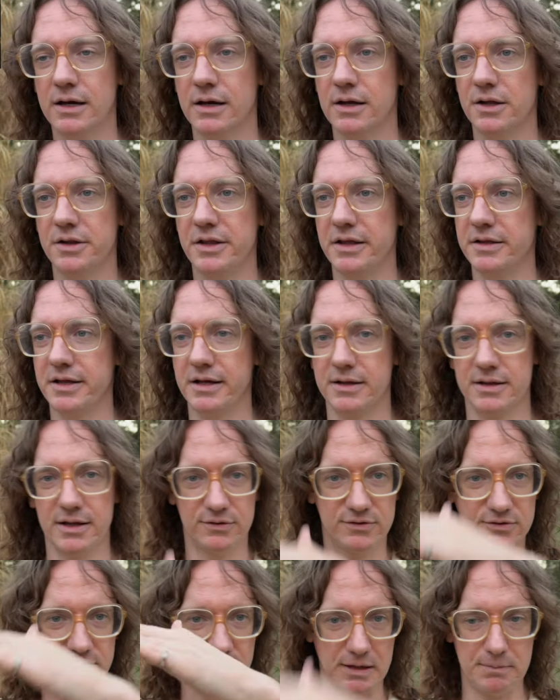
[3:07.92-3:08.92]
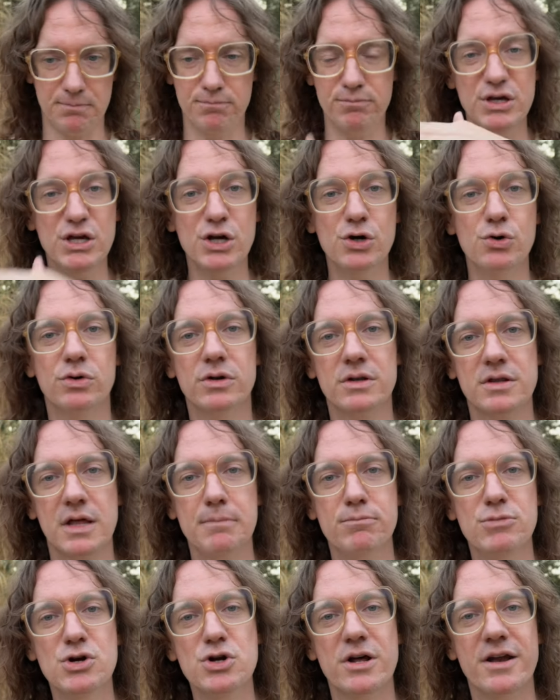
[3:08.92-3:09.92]
they
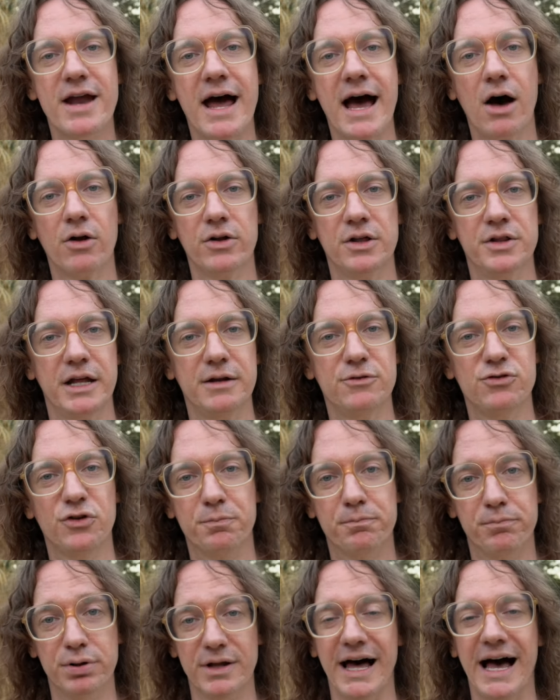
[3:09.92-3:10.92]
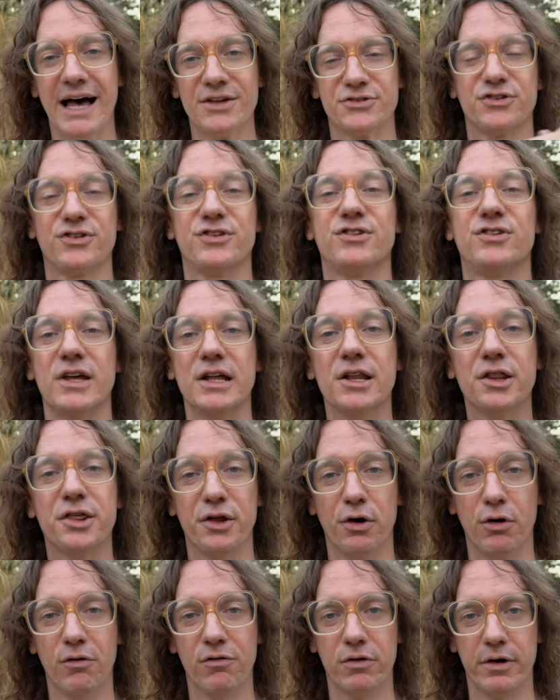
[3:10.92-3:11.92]
mute it out and they just blast
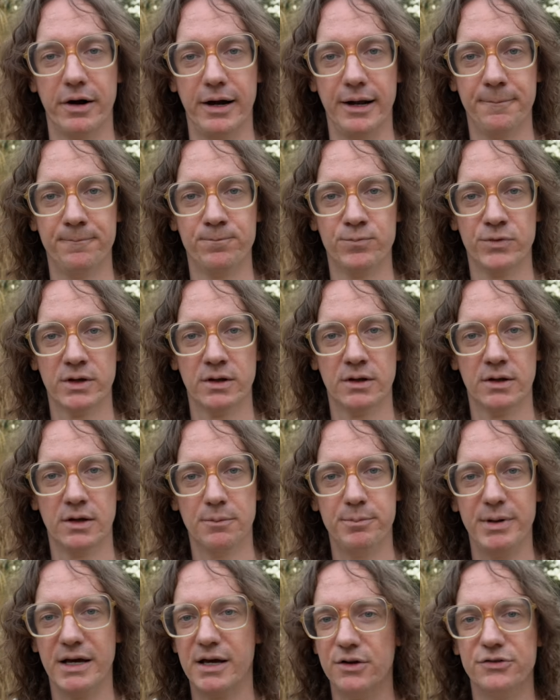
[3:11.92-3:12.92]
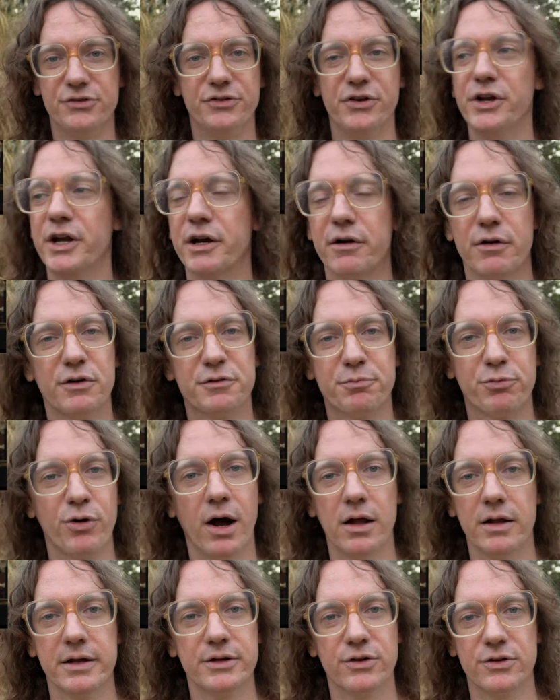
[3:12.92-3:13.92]
synth over it. Because De Niro's
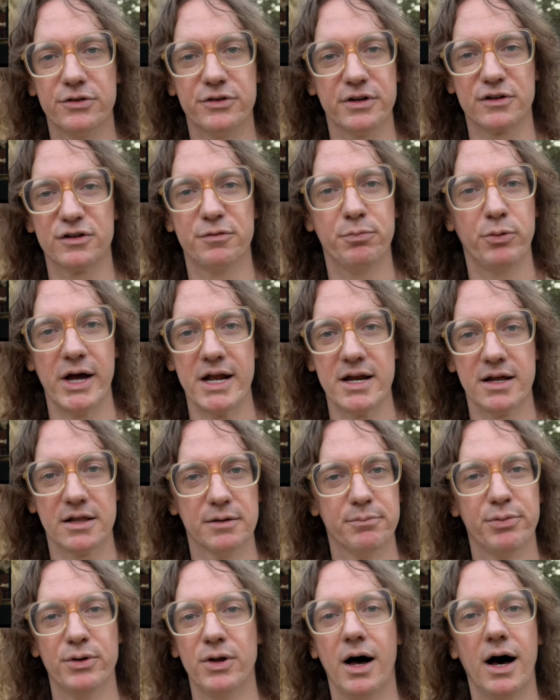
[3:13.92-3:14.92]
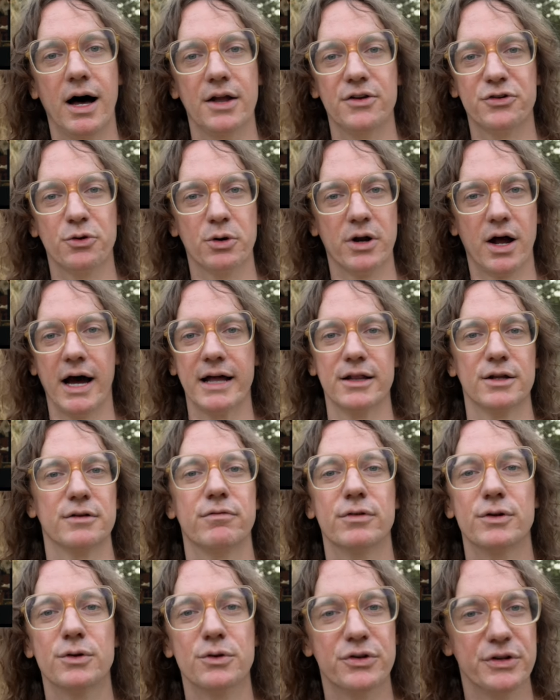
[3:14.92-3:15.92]
probably just explaining the plot to an I
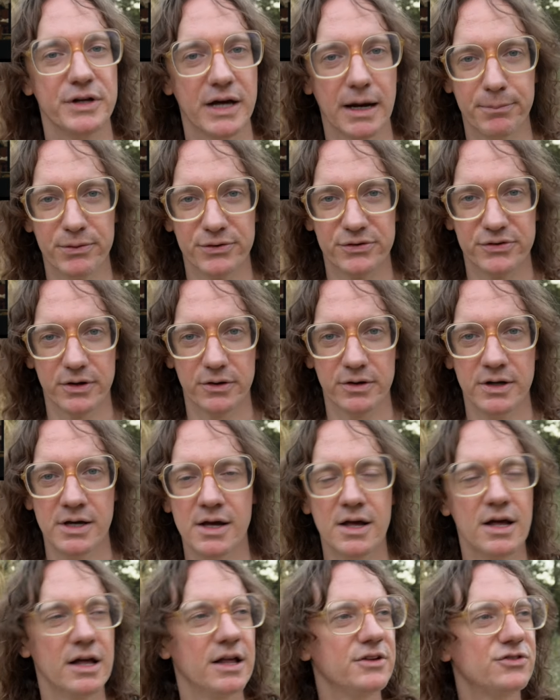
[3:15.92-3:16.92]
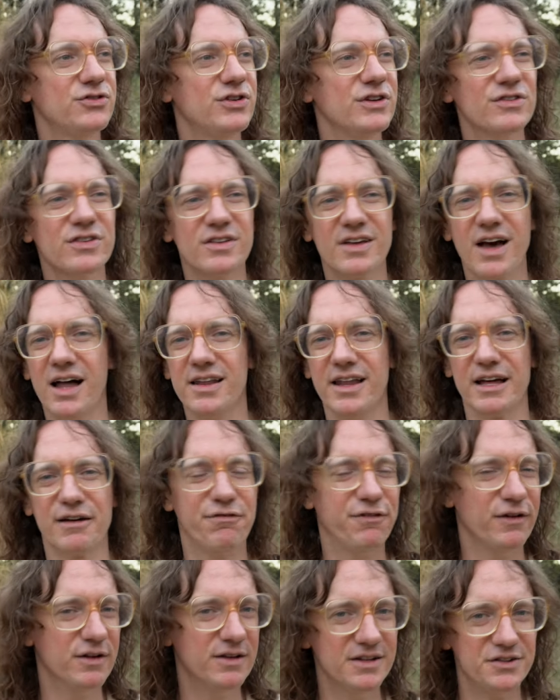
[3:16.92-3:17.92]
Love Lucy episode. She's got
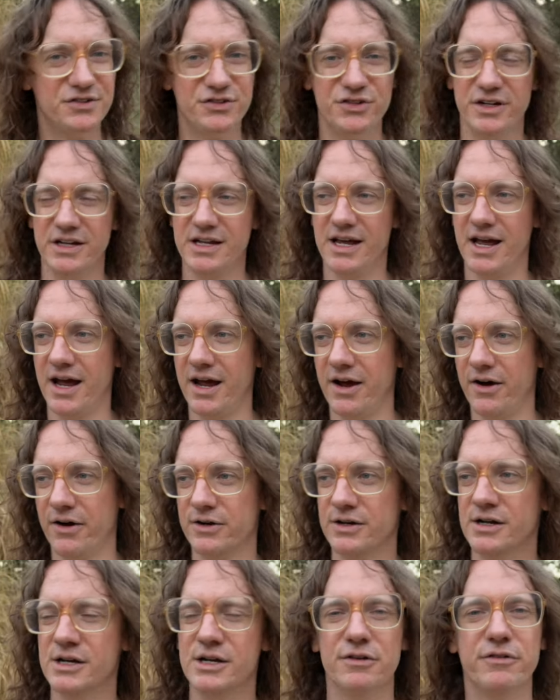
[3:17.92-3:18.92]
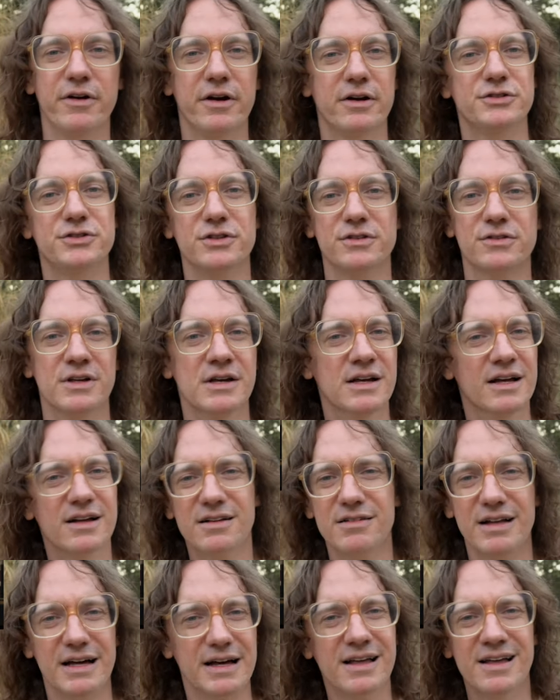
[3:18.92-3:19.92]
like Felicity hair. She's
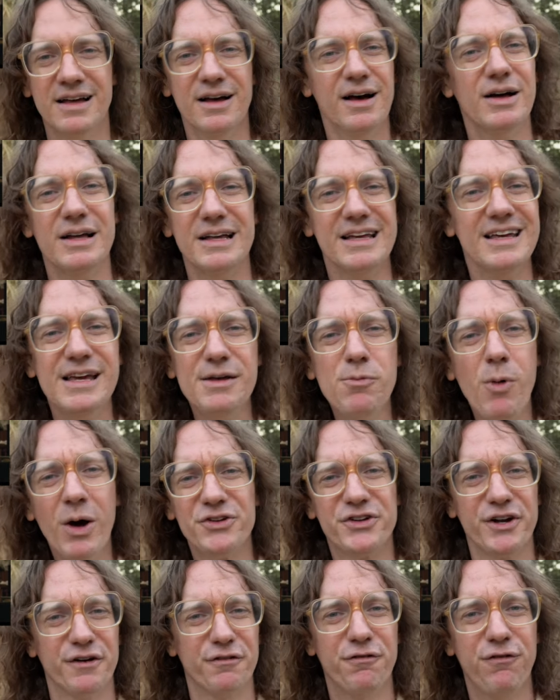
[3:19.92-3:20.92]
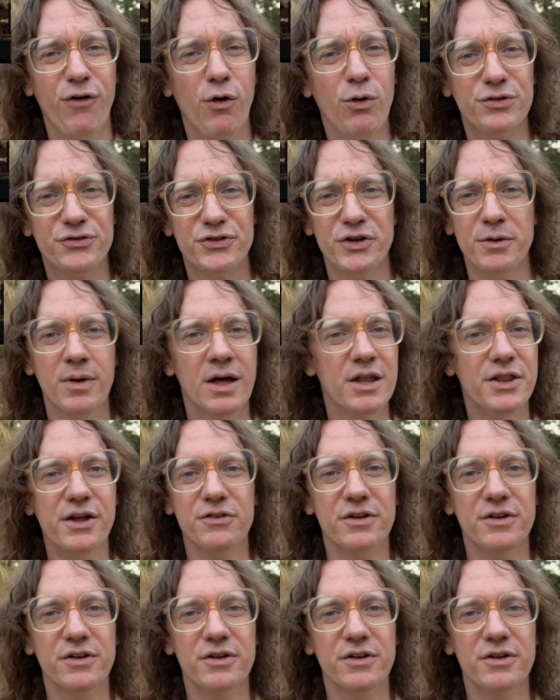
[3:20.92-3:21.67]
like, he went to Folsom.